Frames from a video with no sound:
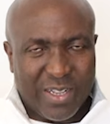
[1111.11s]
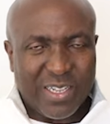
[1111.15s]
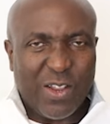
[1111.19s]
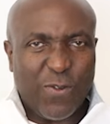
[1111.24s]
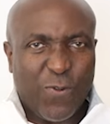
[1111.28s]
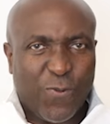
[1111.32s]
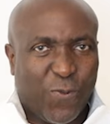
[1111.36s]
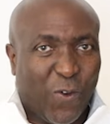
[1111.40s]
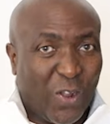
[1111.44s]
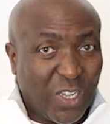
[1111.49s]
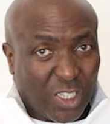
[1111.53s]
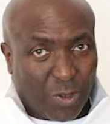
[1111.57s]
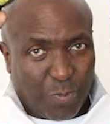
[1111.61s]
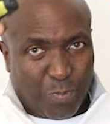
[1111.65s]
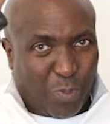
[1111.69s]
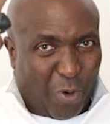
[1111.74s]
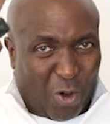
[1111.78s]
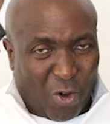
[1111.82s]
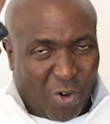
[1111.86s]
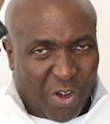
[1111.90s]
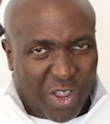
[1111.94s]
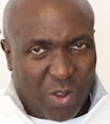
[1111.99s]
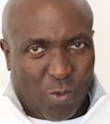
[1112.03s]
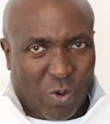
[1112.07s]
The first
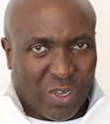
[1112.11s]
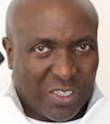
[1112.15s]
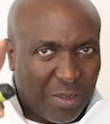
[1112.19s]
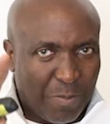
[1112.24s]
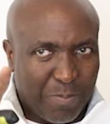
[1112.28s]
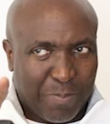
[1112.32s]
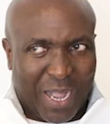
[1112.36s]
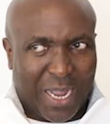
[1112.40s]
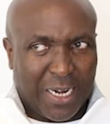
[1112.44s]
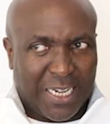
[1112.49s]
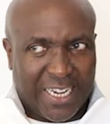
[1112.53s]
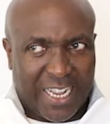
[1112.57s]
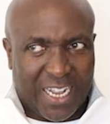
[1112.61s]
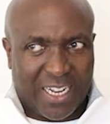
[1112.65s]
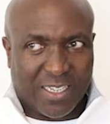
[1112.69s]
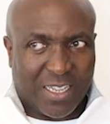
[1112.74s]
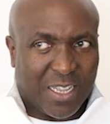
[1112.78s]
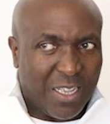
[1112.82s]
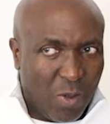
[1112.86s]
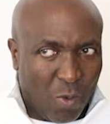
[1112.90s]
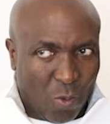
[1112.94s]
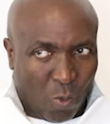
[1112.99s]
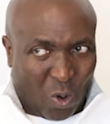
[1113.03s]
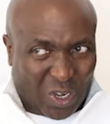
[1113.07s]
borrowing was a bad debt.
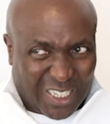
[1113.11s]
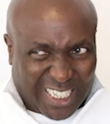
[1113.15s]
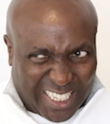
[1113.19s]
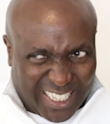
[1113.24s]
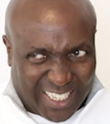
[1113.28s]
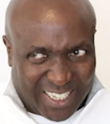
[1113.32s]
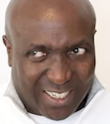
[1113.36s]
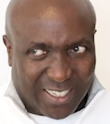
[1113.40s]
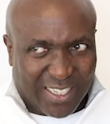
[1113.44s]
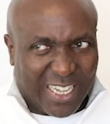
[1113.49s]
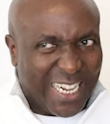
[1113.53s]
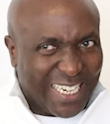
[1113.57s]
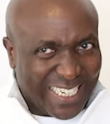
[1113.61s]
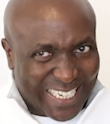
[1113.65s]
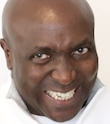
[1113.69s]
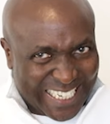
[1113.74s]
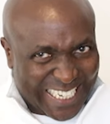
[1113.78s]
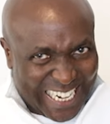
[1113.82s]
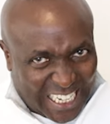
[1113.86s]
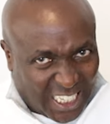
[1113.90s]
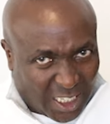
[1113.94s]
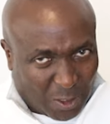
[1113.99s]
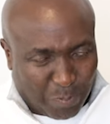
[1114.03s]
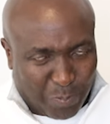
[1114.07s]
Watch this. The
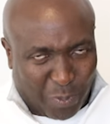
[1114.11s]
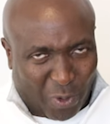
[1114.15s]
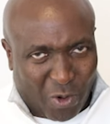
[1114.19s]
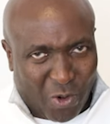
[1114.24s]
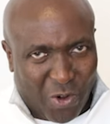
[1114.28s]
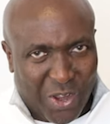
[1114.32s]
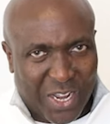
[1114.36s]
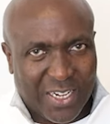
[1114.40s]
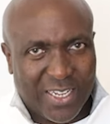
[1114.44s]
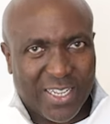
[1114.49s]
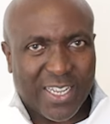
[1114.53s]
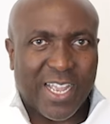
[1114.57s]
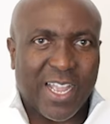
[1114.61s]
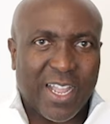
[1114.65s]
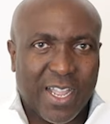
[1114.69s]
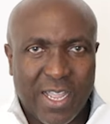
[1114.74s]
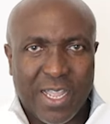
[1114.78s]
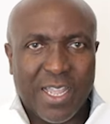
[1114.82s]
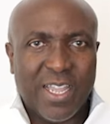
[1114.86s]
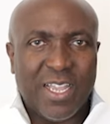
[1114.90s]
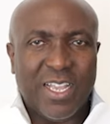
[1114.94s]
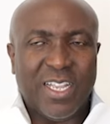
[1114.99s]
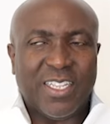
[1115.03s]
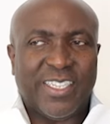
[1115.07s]
next borrowing here
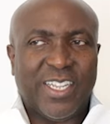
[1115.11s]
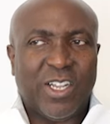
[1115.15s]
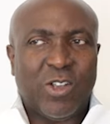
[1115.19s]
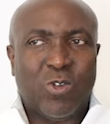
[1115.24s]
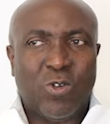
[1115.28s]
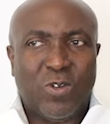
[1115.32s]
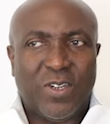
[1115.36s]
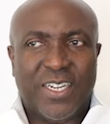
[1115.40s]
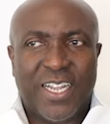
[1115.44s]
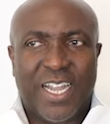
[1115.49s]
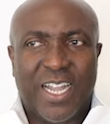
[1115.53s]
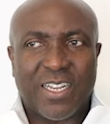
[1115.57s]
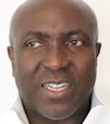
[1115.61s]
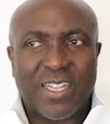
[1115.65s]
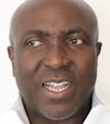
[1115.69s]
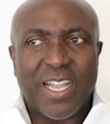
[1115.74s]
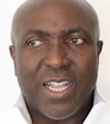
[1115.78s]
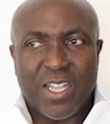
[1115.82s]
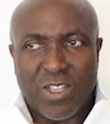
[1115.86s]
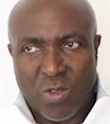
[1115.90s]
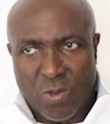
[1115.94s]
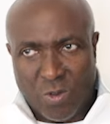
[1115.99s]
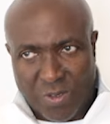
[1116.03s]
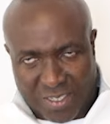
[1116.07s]
is a good debt.
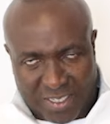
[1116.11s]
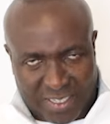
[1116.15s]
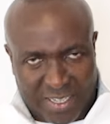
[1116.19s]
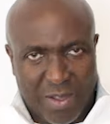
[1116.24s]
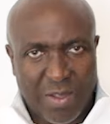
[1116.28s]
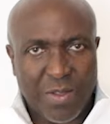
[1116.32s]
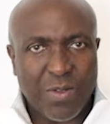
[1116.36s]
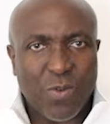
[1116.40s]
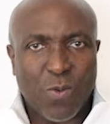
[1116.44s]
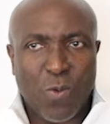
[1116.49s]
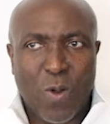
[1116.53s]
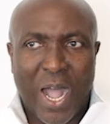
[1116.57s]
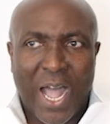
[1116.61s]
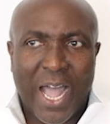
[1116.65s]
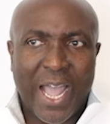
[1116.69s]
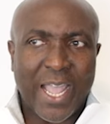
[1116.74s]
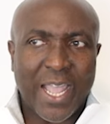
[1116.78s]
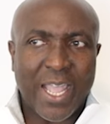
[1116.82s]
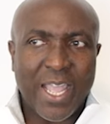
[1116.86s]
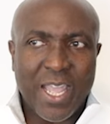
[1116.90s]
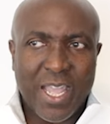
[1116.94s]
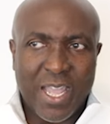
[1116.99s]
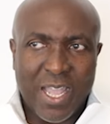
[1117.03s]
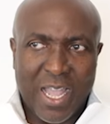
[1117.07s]
You'll see
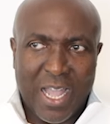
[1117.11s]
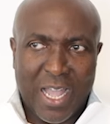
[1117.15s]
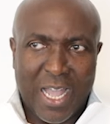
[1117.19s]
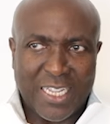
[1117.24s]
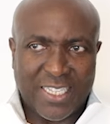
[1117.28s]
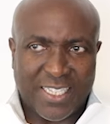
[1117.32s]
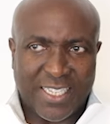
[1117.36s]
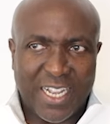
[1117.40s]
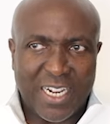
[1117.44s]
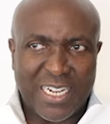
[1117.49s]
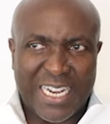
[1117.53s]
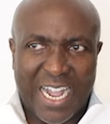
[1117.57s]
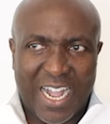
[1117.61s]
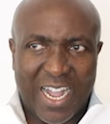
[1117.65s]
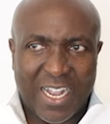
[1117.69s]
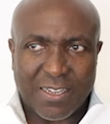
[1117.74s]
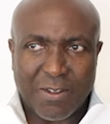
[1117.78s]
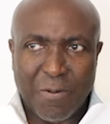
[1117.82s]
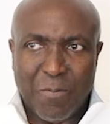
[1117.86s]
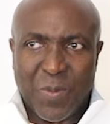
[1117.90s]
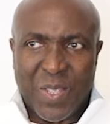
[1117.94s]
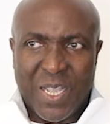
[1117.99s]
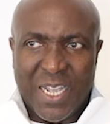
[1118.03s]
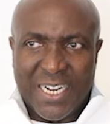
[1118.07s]
why I said
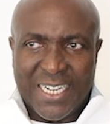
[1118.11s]
that.